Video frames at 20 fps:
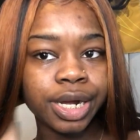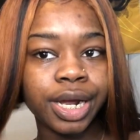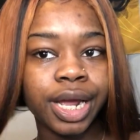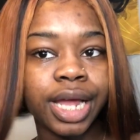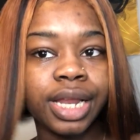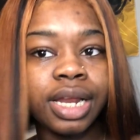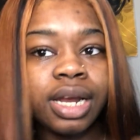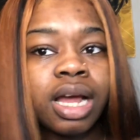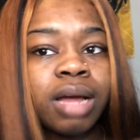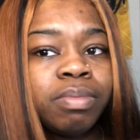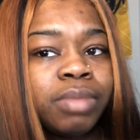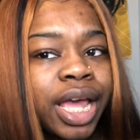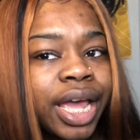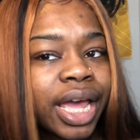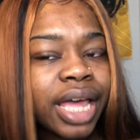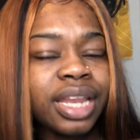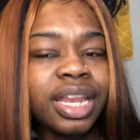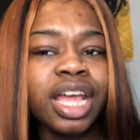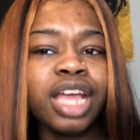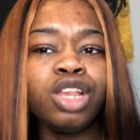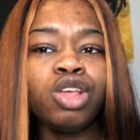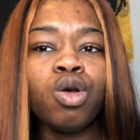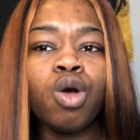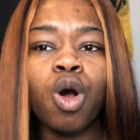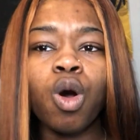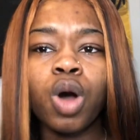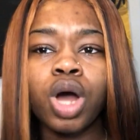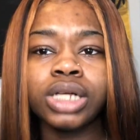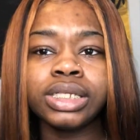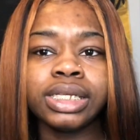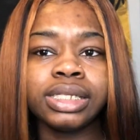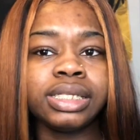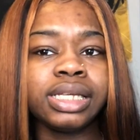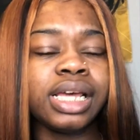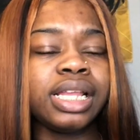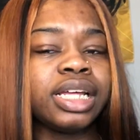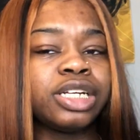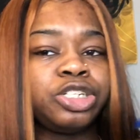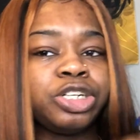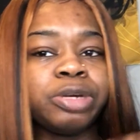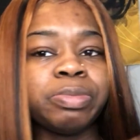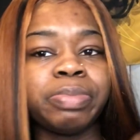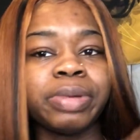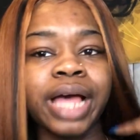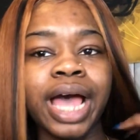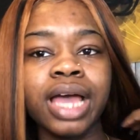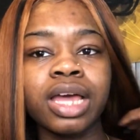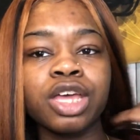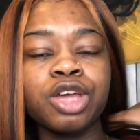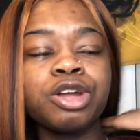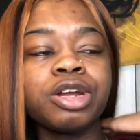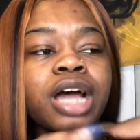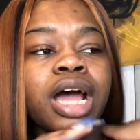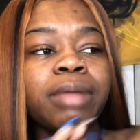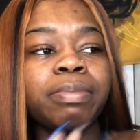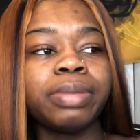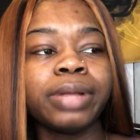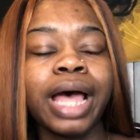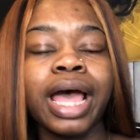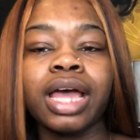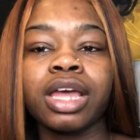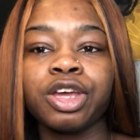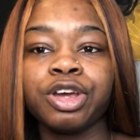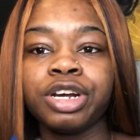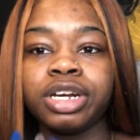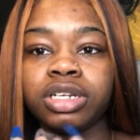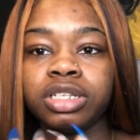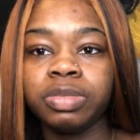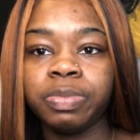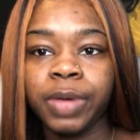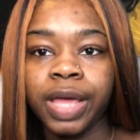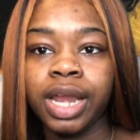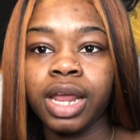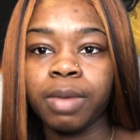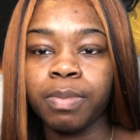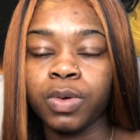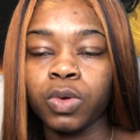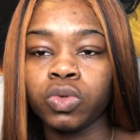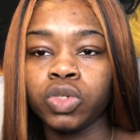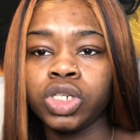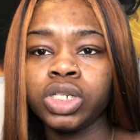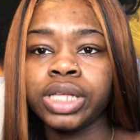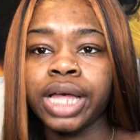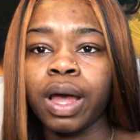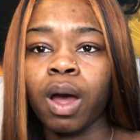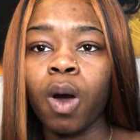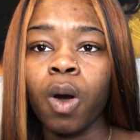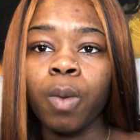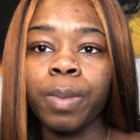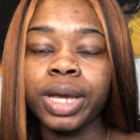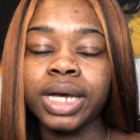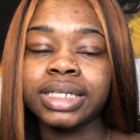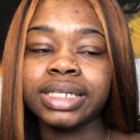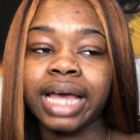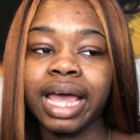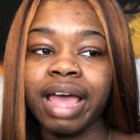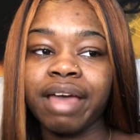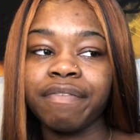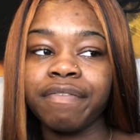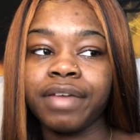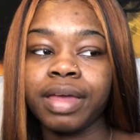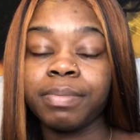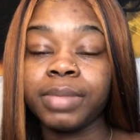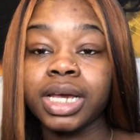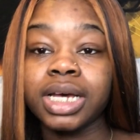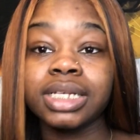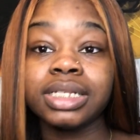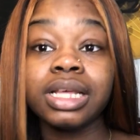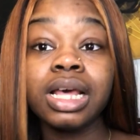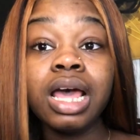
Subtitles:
And then I'm like, and then you go on to say that you're black. You're not black. You're Hispanic, boo. She's like, oh, because I have family, because